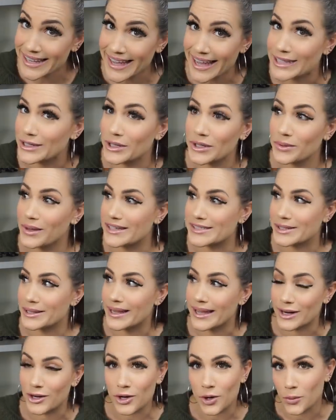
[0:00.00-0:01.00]
I know you guys are
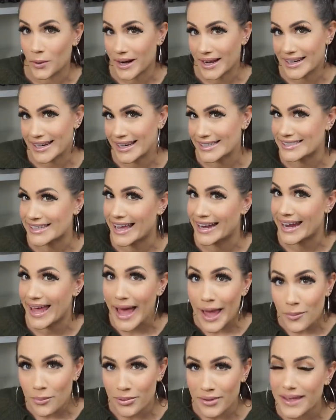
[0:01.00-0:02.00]
like, girl, where can I sign
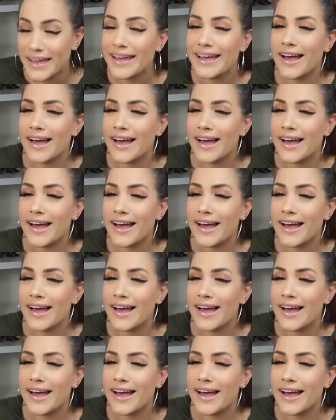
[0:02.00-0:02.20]
up?